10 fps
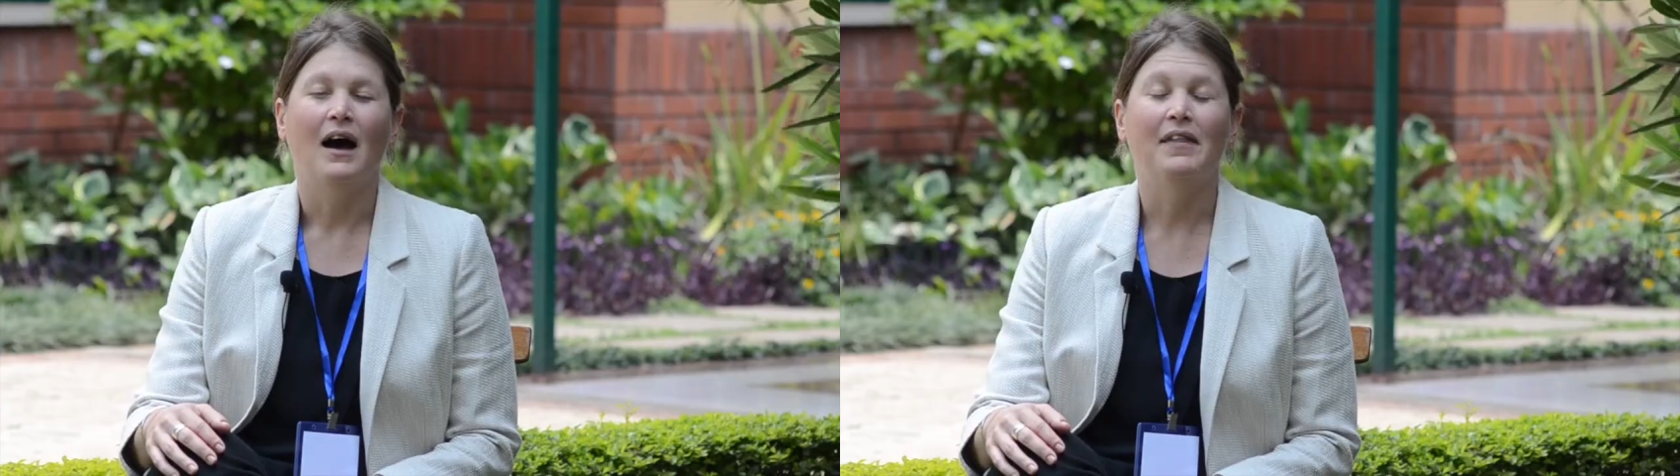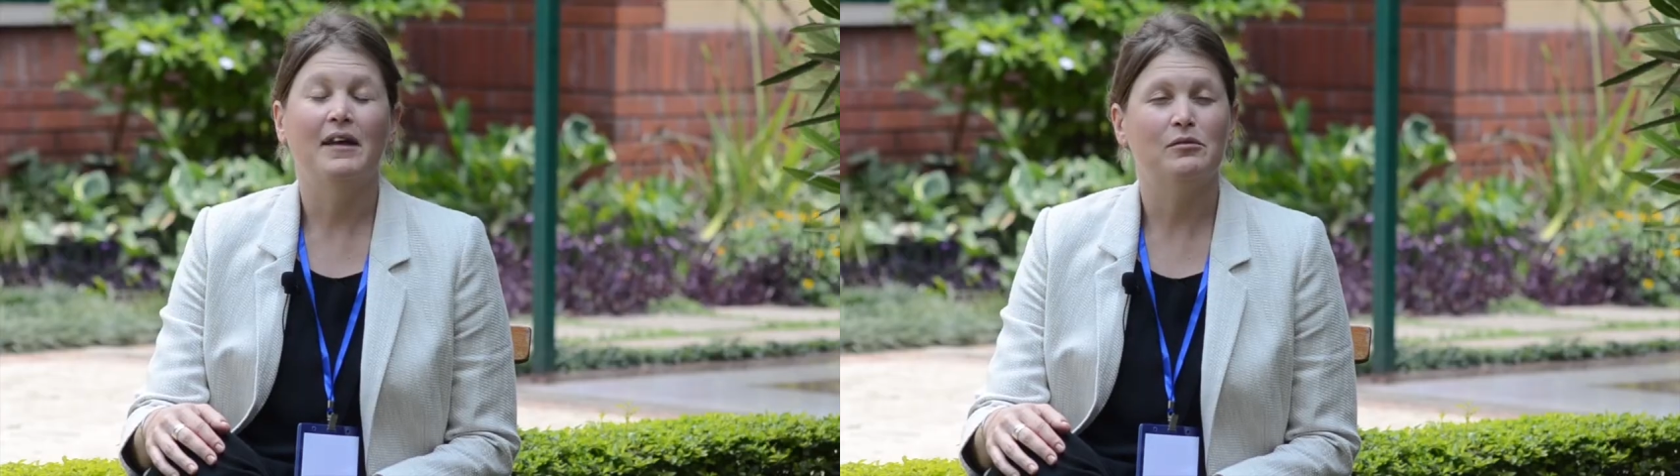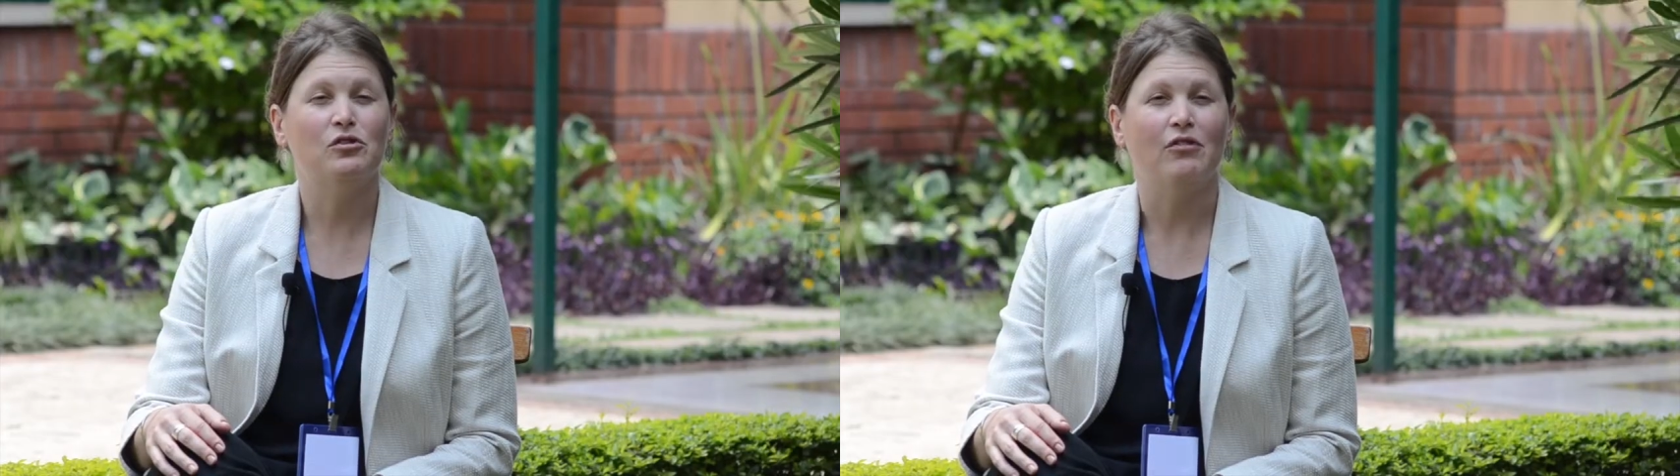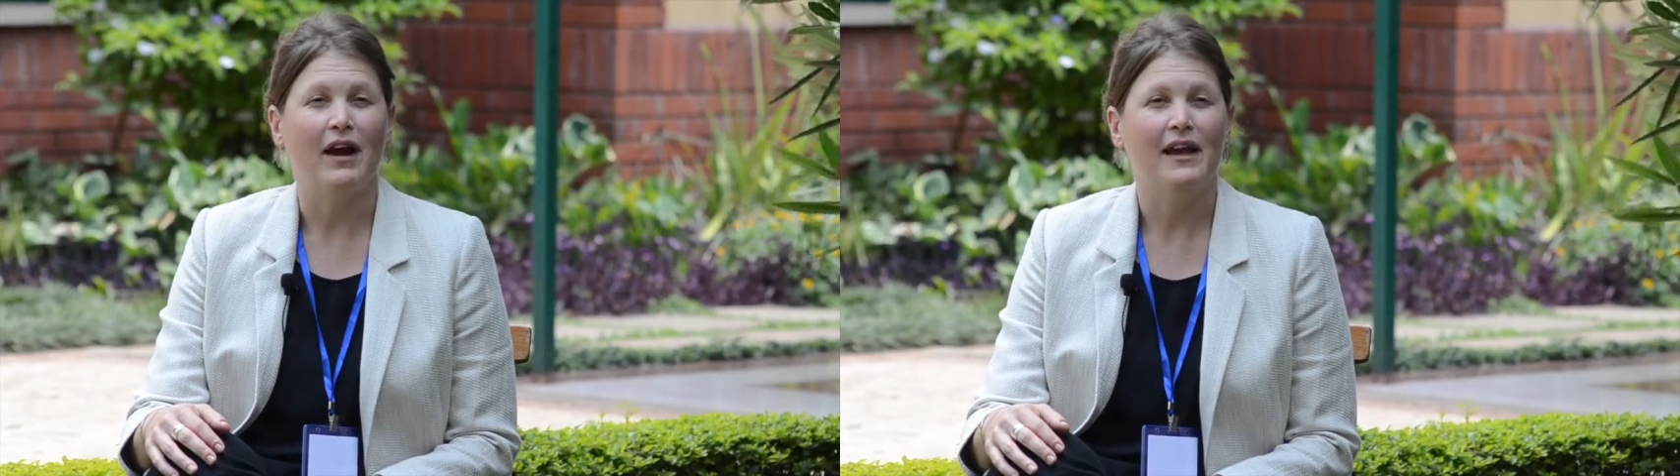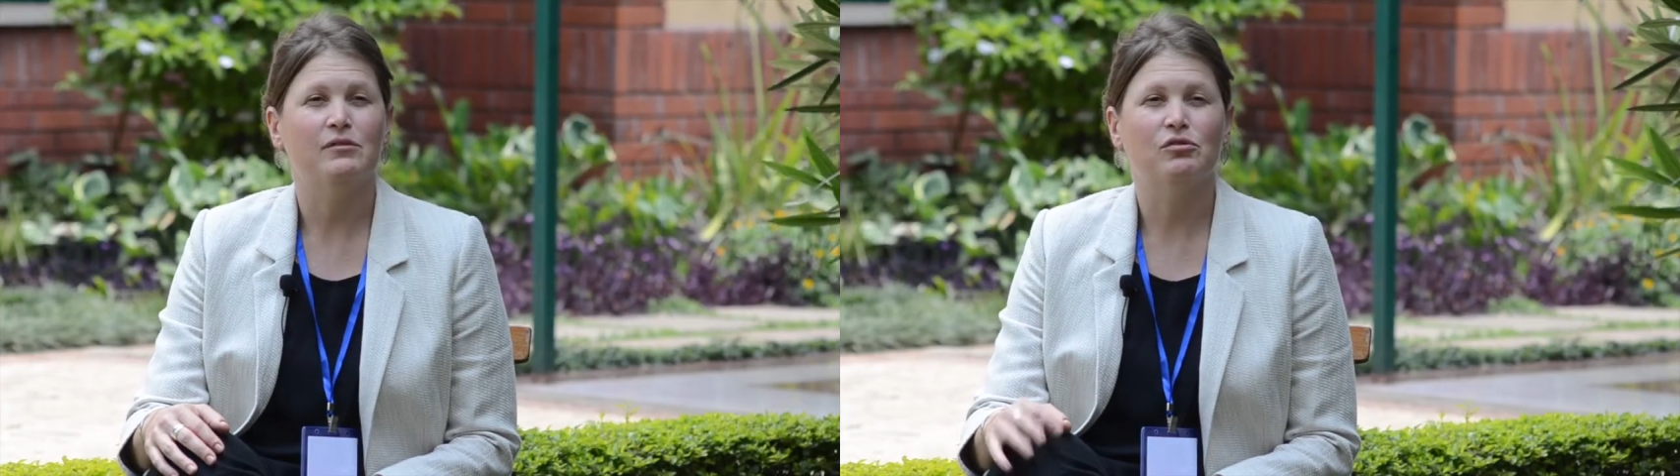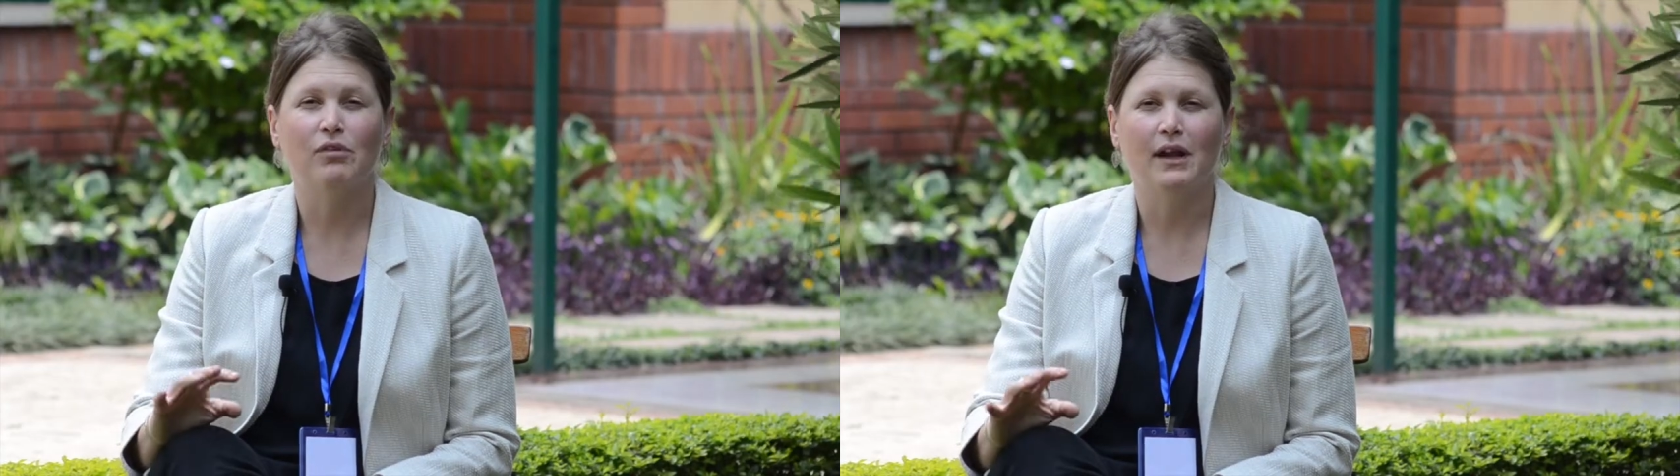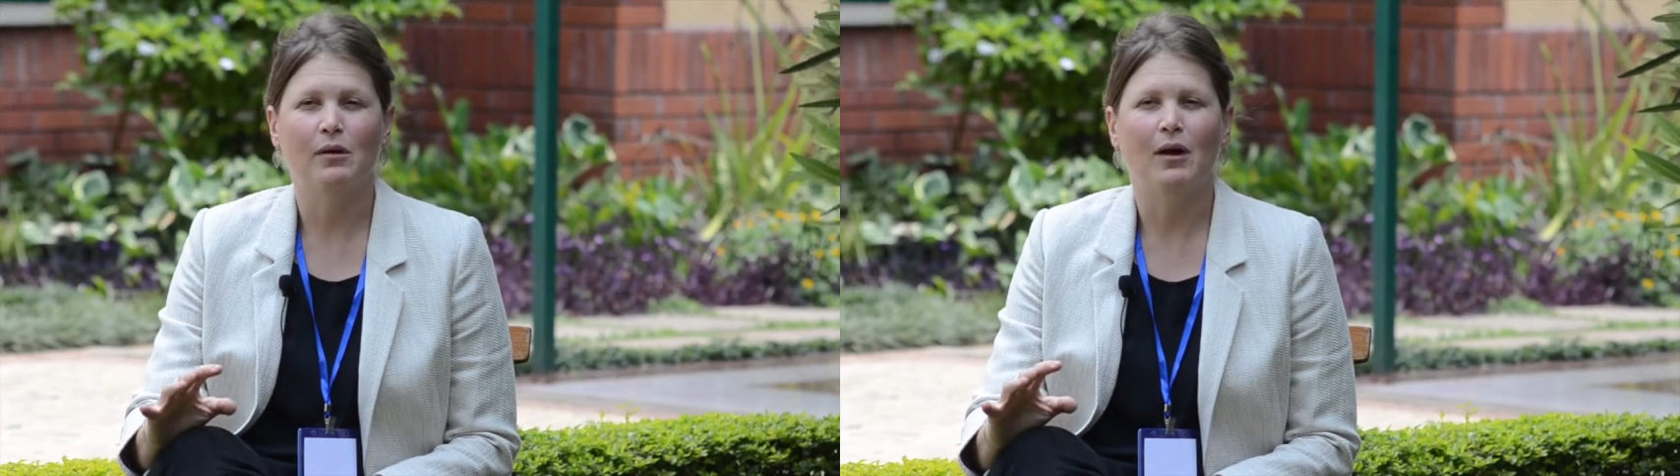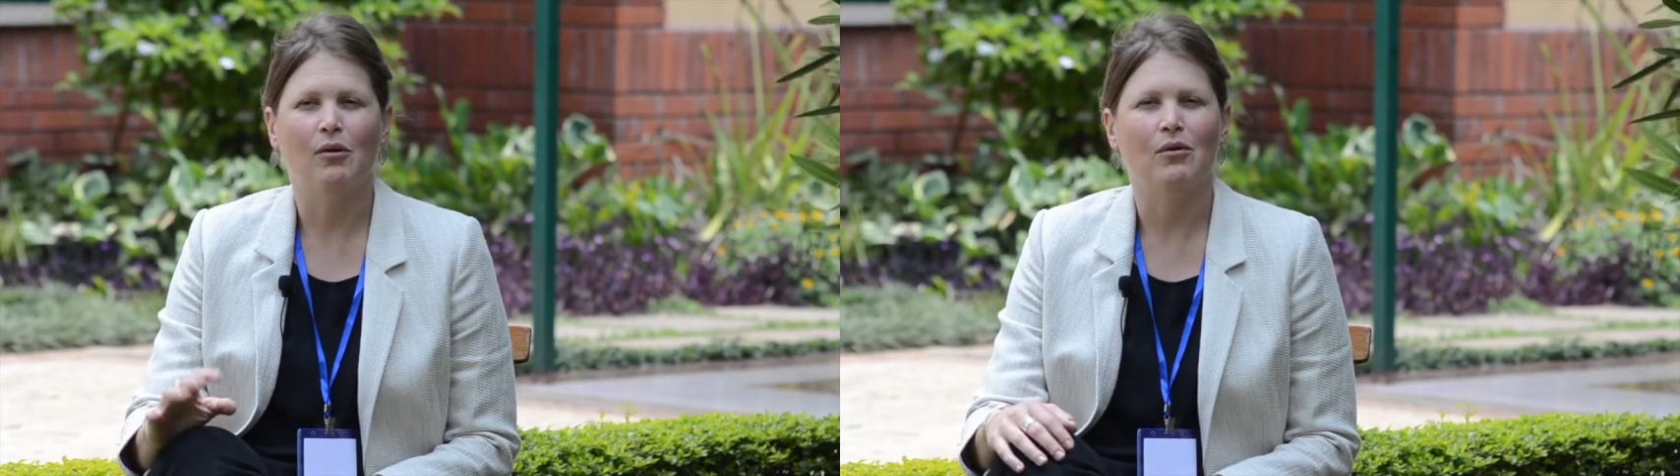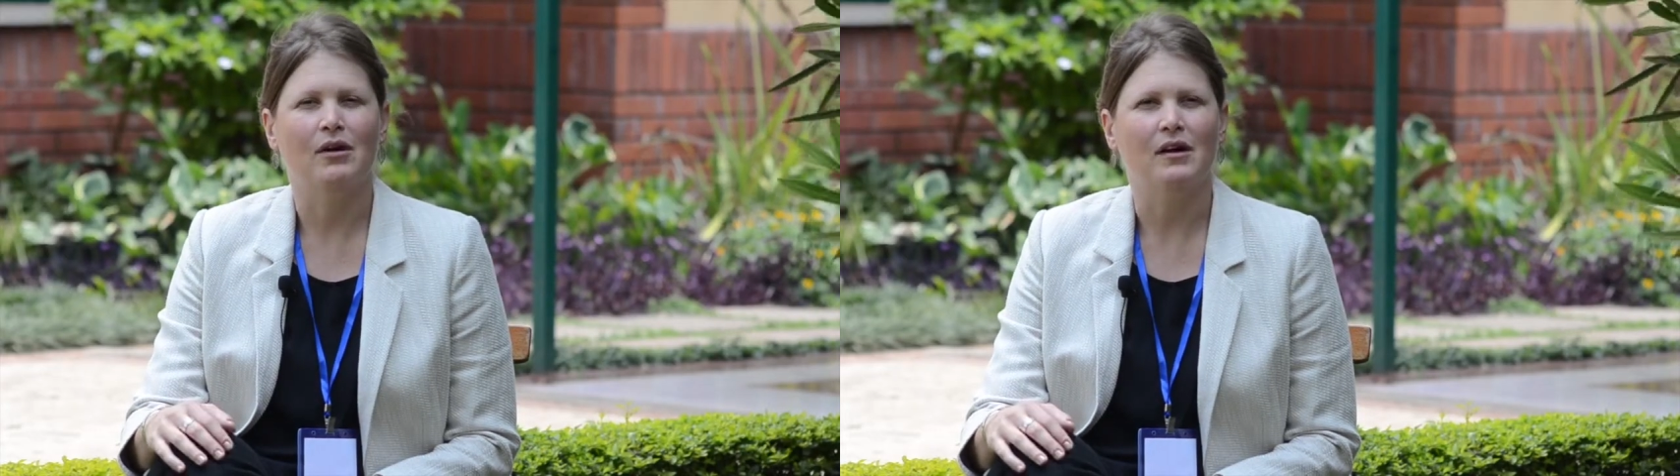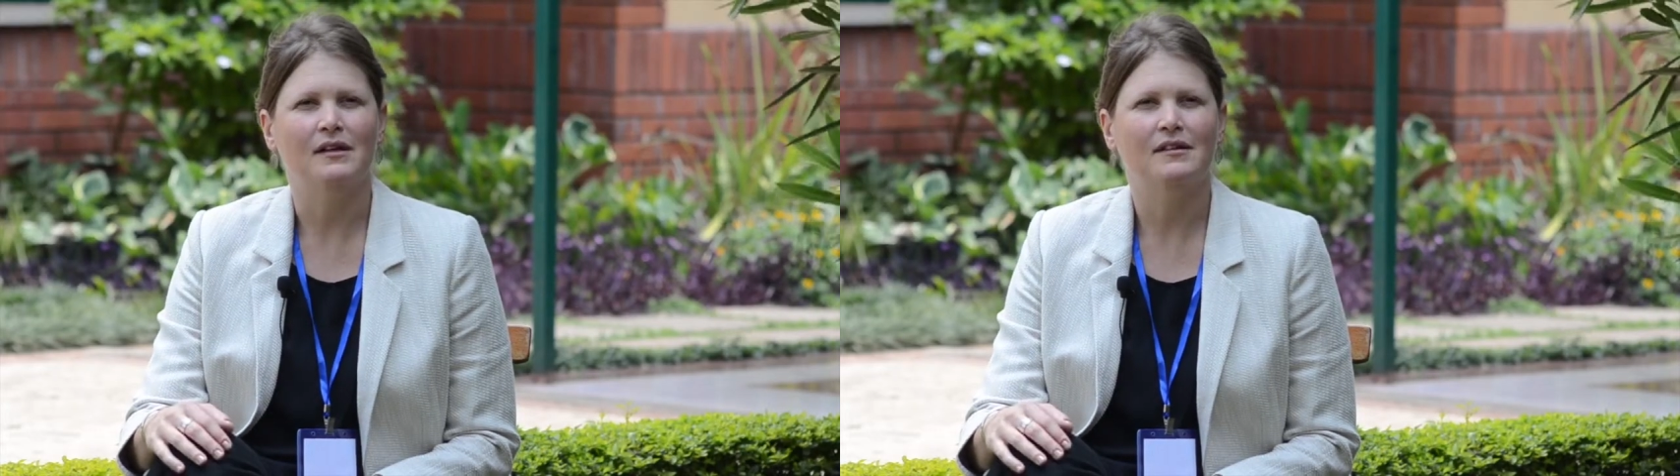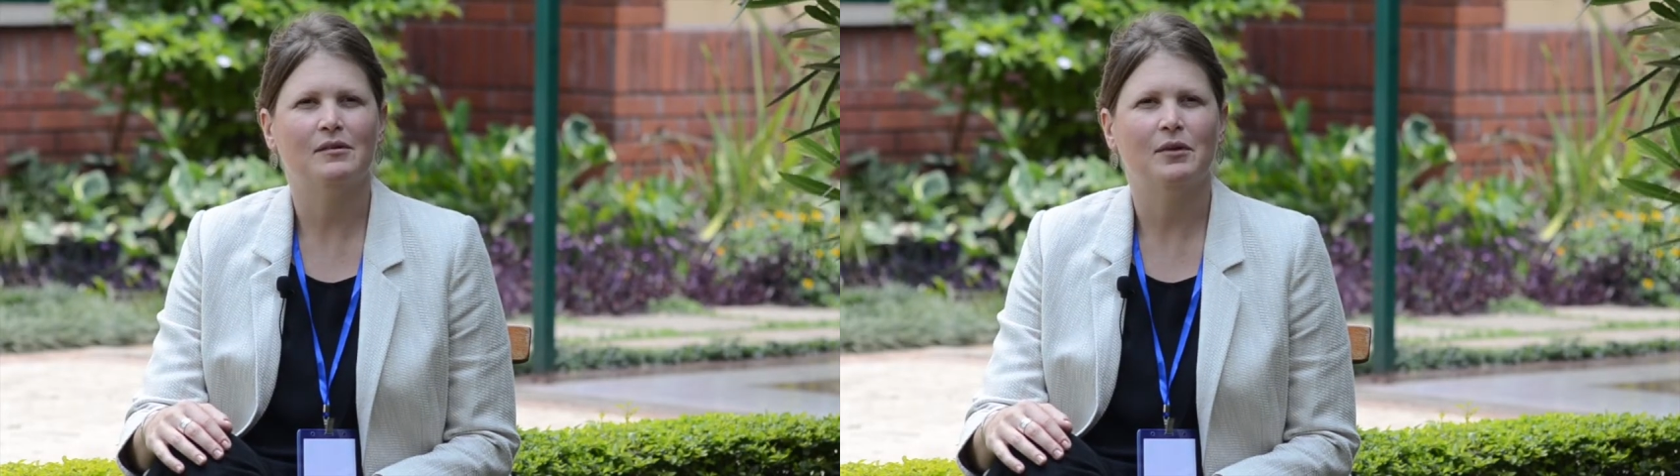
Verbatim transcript: I think it was great. It was really well organised.